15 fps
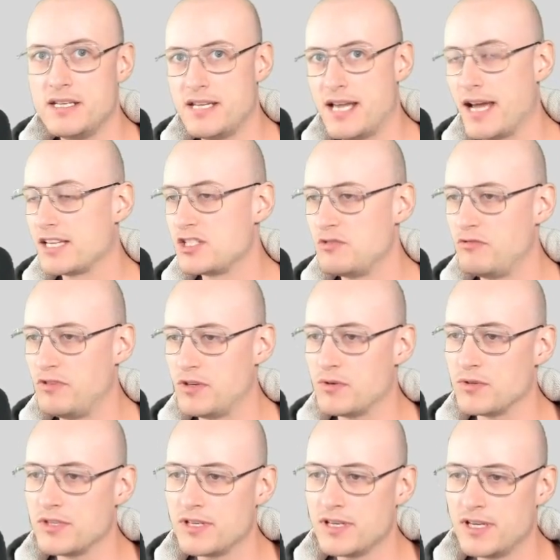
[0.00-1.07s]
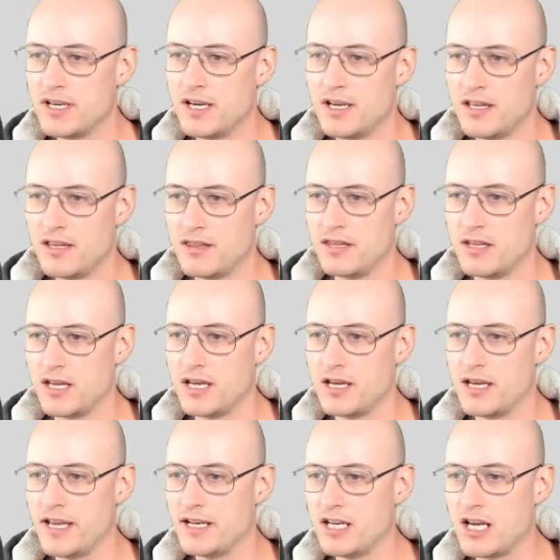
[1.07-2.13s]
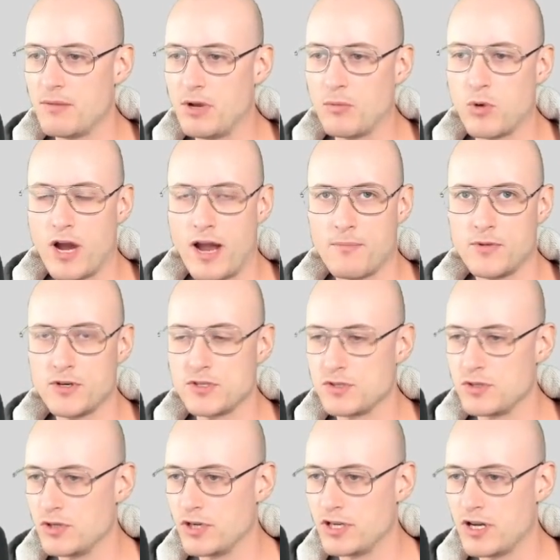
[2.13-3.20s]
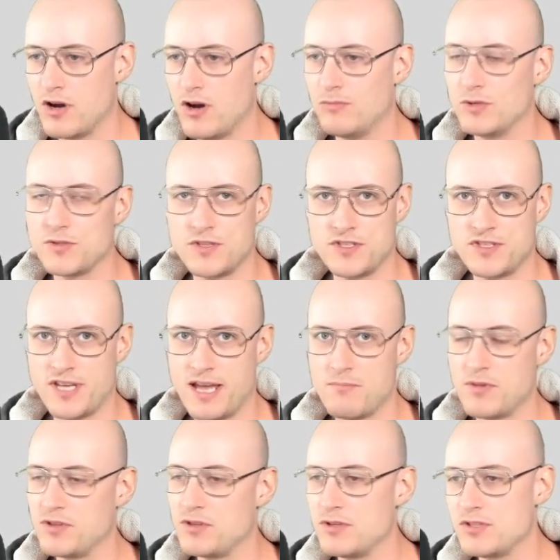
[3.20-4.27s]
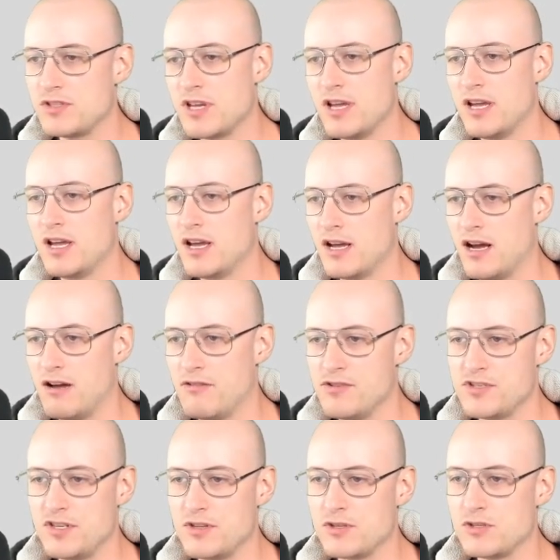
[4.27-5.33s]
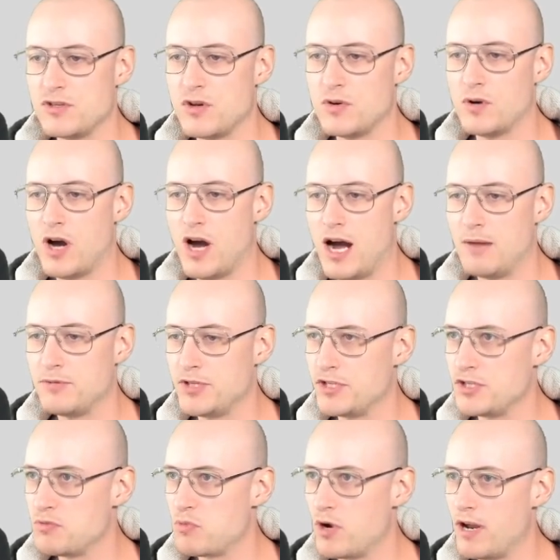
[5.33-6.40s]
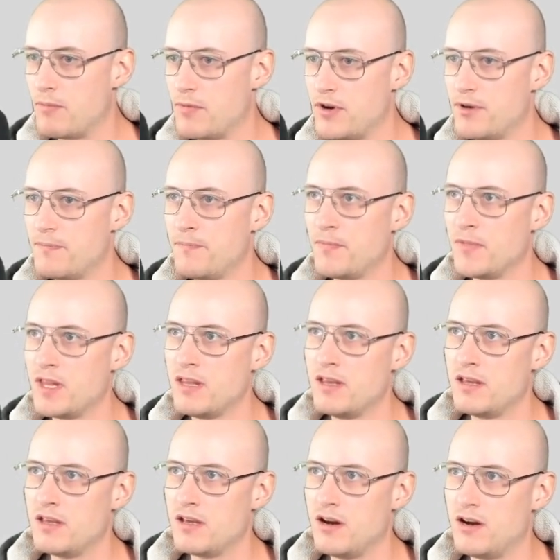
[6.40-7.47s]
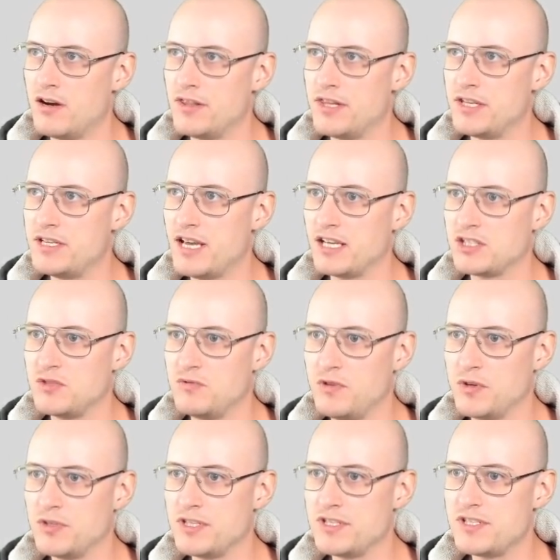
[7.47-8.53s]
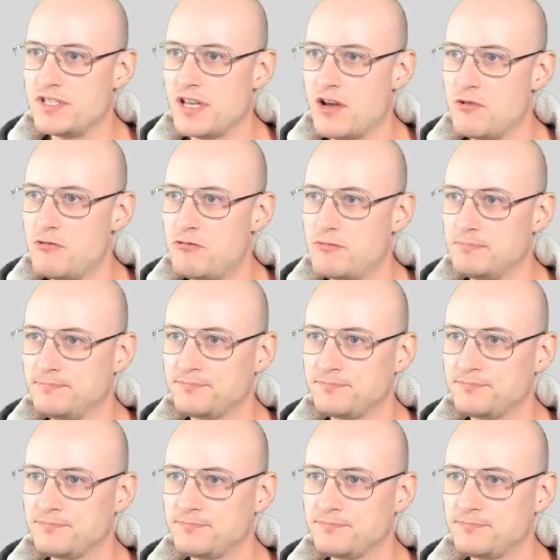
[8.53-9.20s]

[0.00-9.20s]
text field, the incoming parameters look almost the same, but there's Obviously, there's no options parameter. On the text field itself,